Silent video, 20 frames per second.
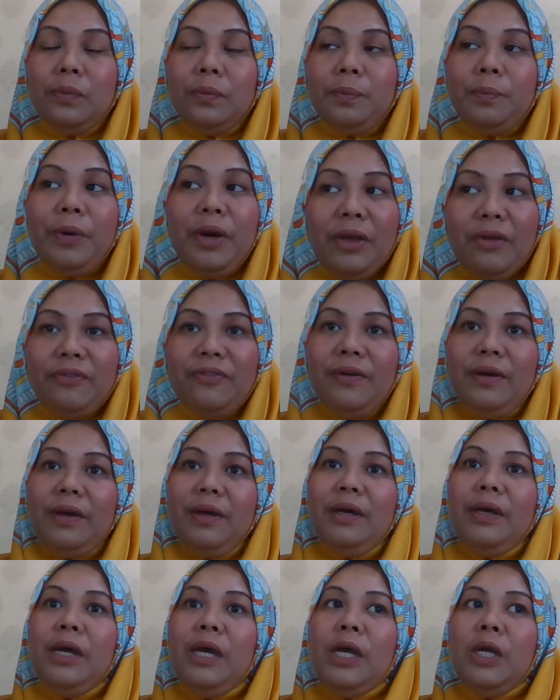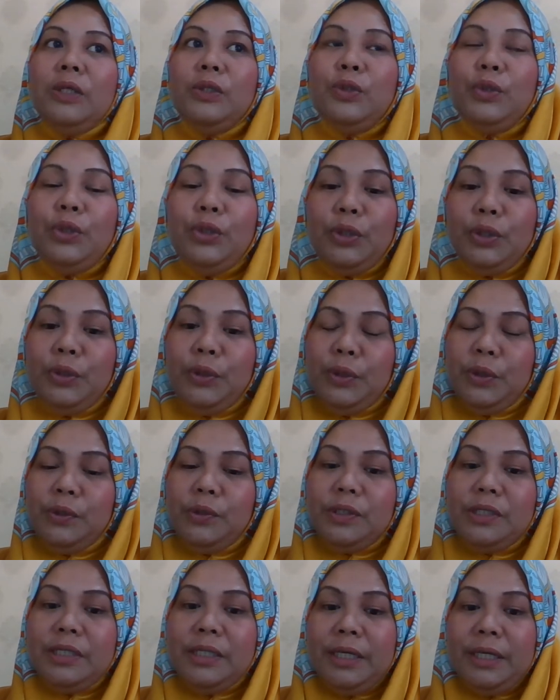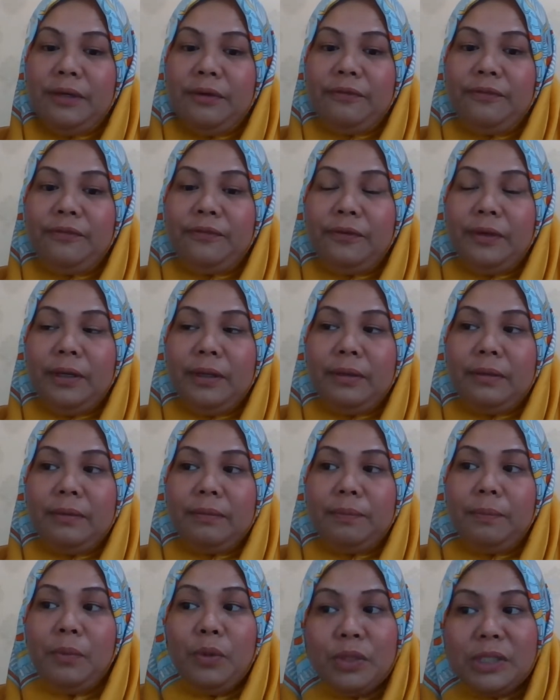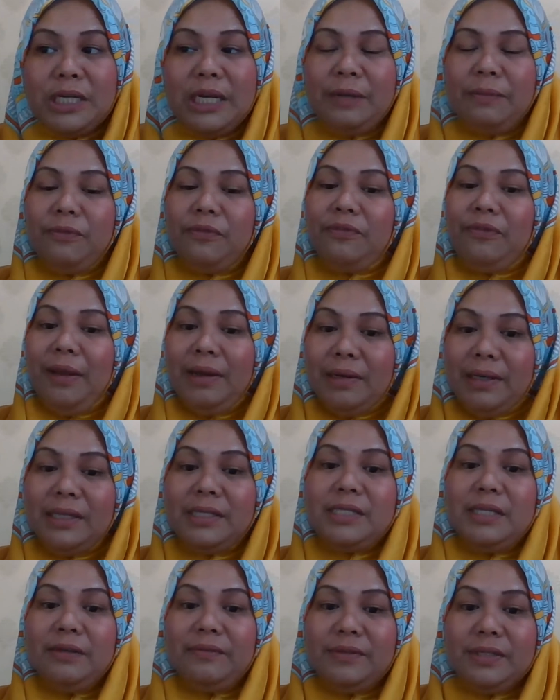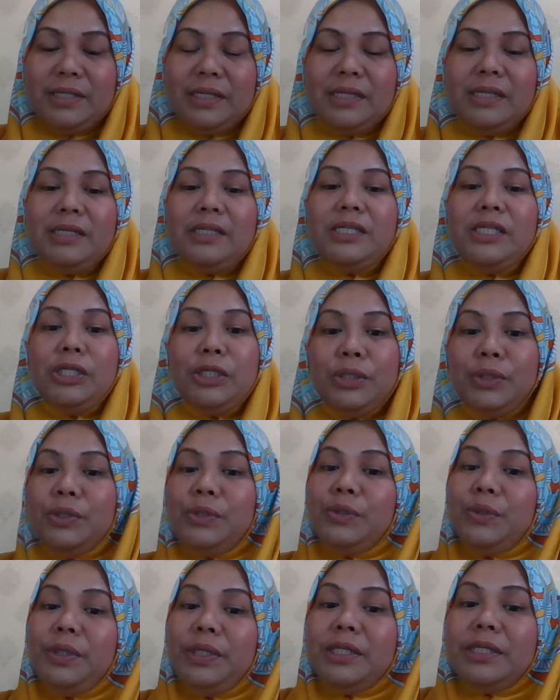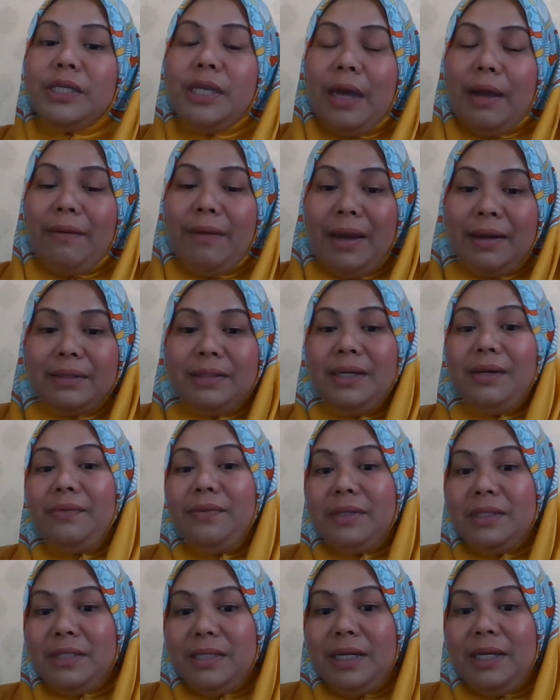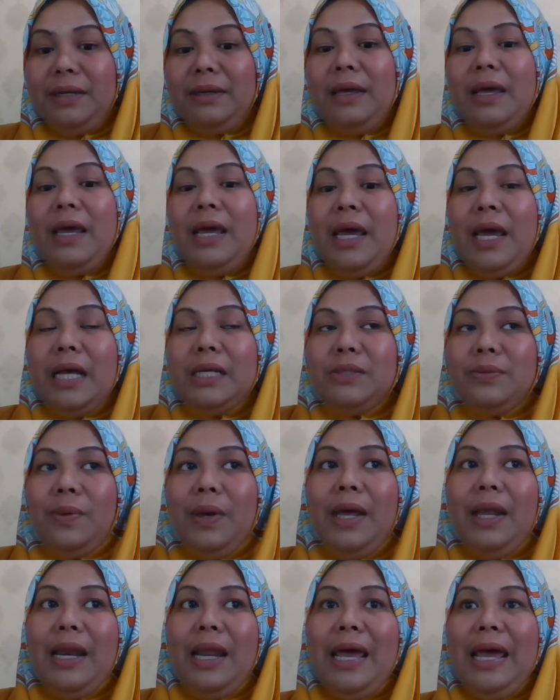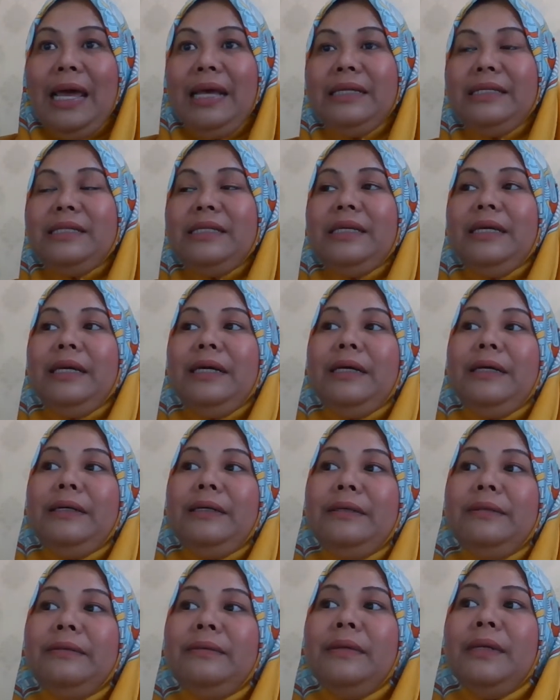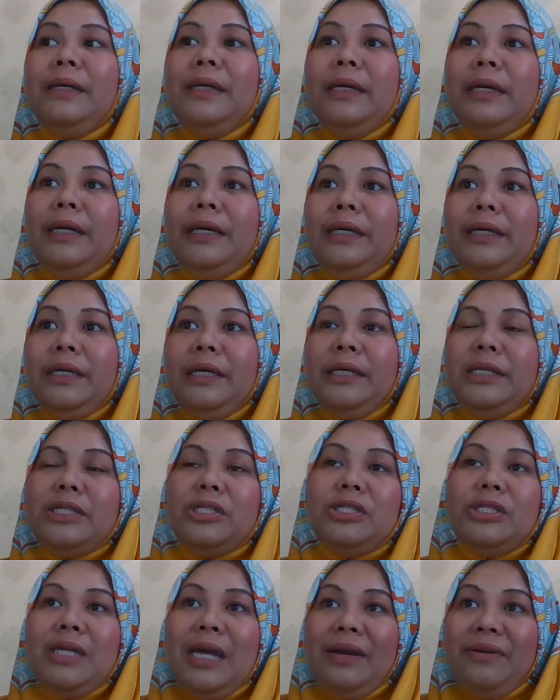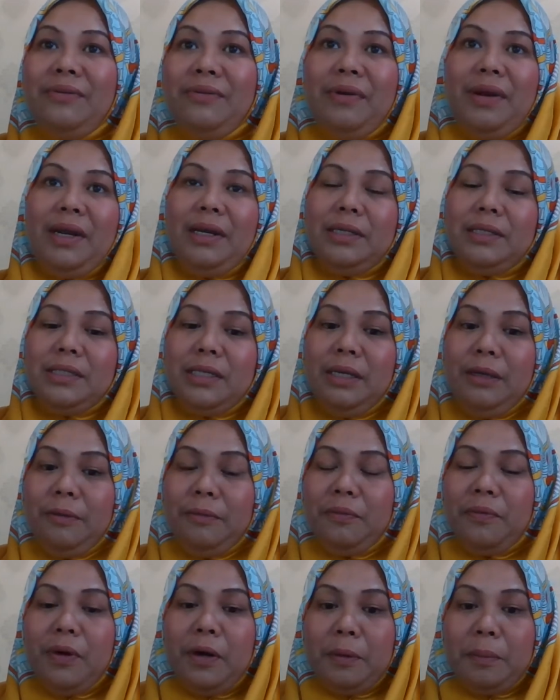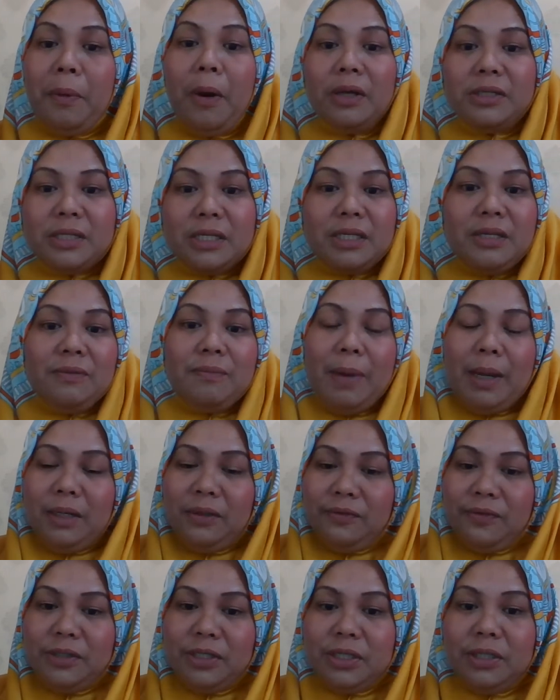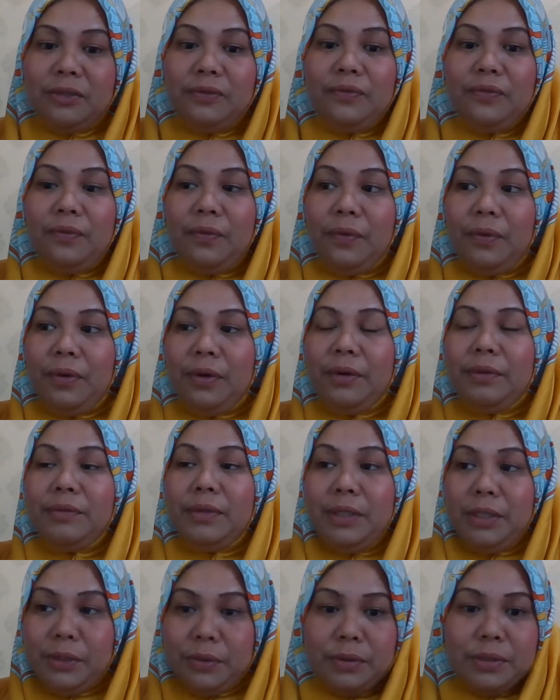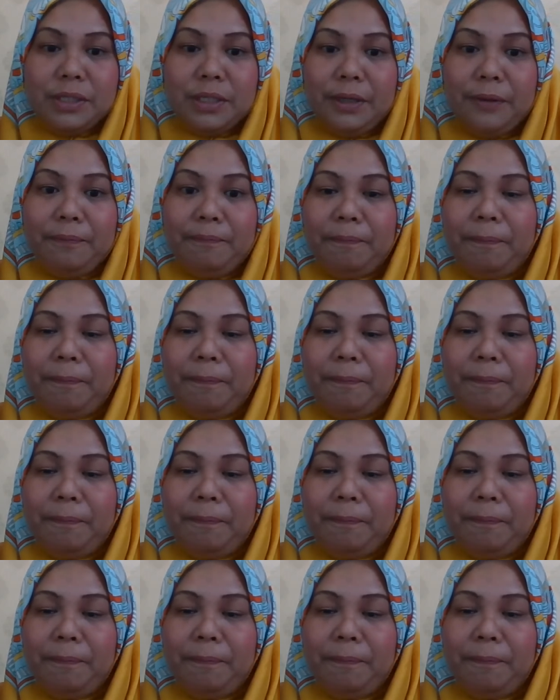prefer to use the Muslim-friendly services due to its characteristic as well as it generates for a positive beneficial for the user.